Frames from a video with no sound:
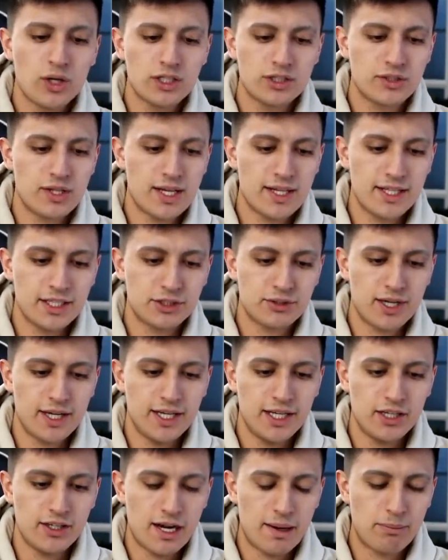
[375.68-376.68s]
You also get this right
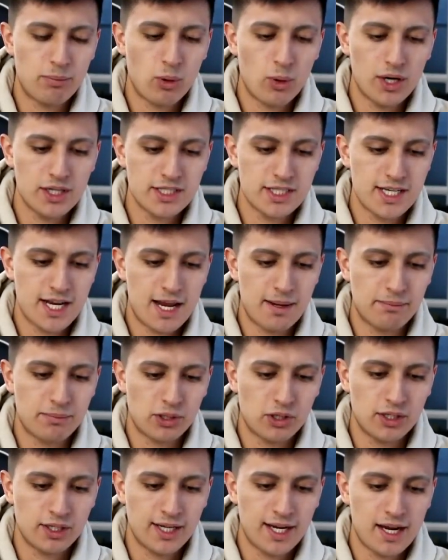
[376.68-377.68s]
here, a poison and
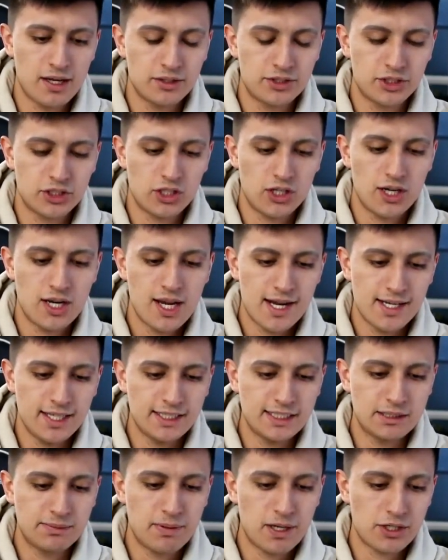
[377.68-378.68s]
burn counter, and a
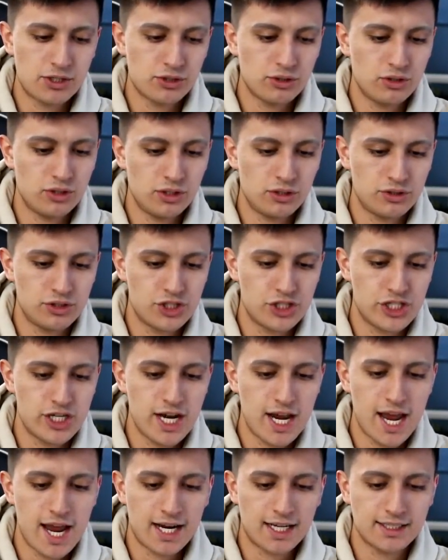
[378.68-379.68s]
special little
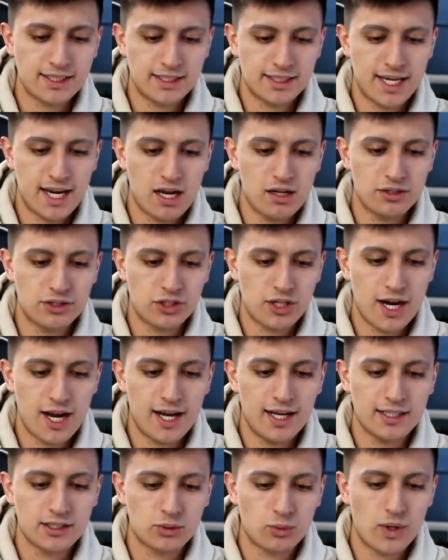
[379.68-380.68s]
GX counter
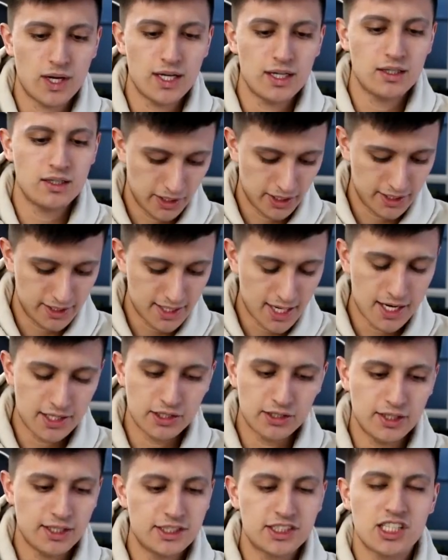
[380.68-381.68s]
as well. Pretty
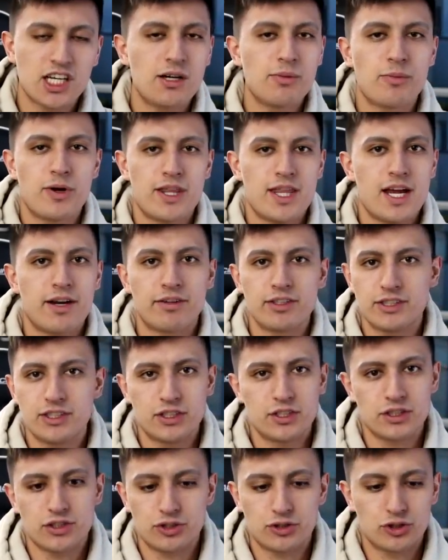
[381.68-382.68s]
standard. These come with every
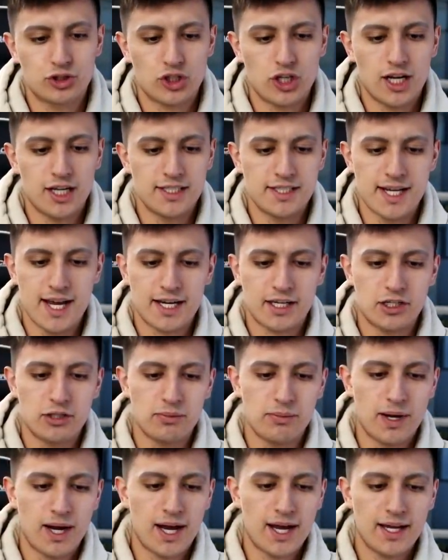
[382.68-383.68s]
single uh, deck you
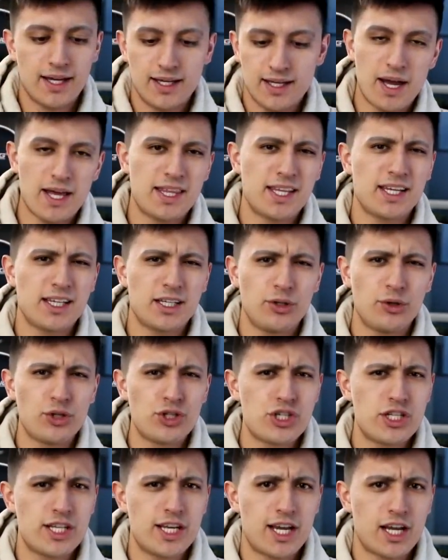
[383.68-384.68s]
buy, but I think you
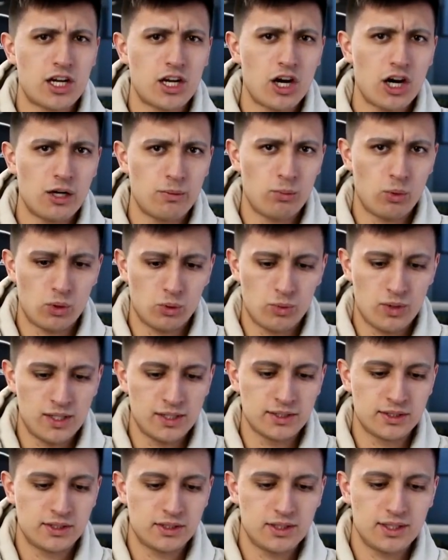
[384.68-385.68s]
usually get cardboard
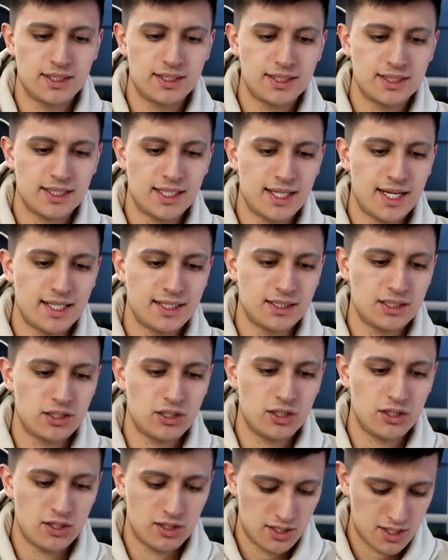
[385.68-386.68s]
ones. So this is a nice
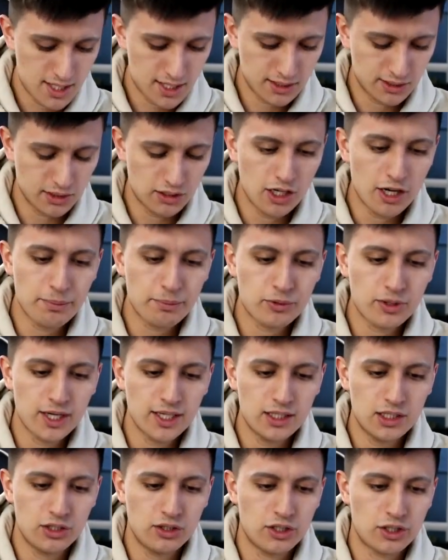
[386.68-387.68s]
little, nice little
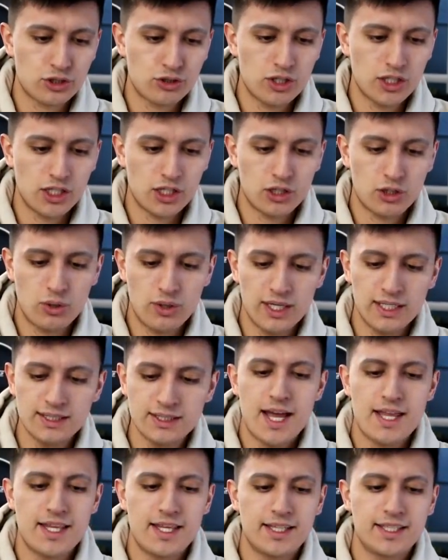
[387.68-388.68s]
upgrade, little acrylic
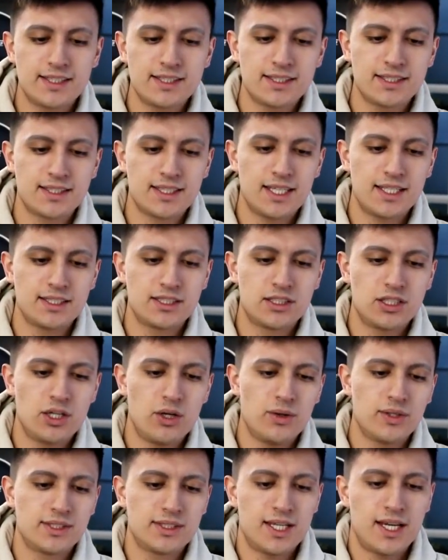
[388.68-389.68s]
coins. And then this is nice
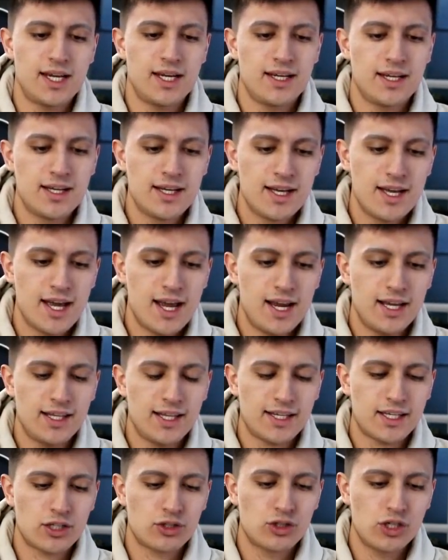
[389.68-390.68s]
too. It's a a
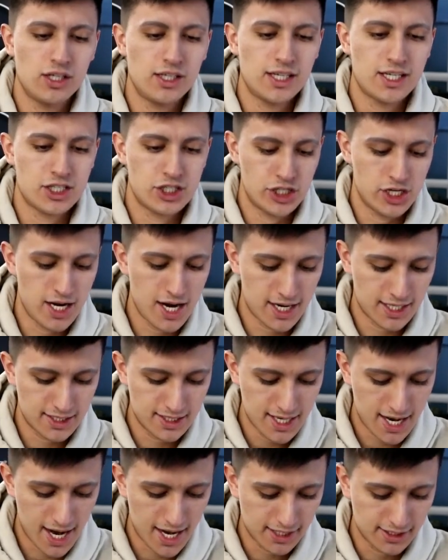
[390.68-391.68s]
like acrylic GX
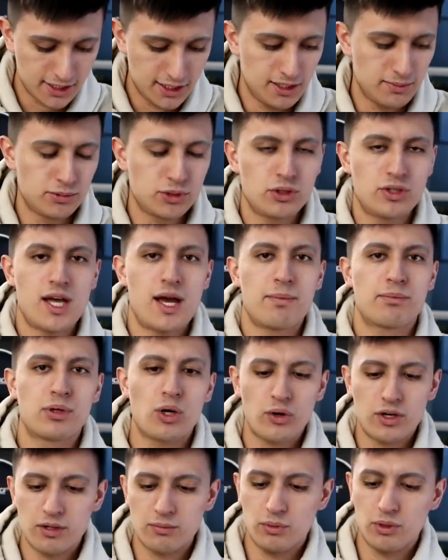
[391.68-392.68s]
tag team. So that
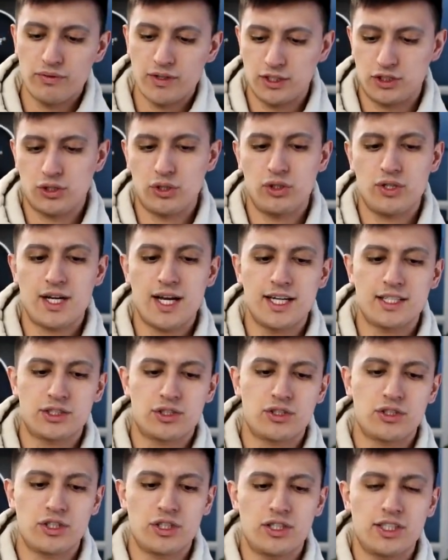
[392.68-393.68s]
broken move I showed you guys
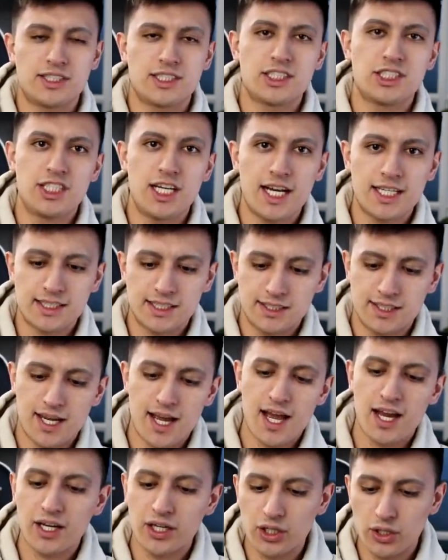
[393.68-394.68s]
earlier, it's a GX attack.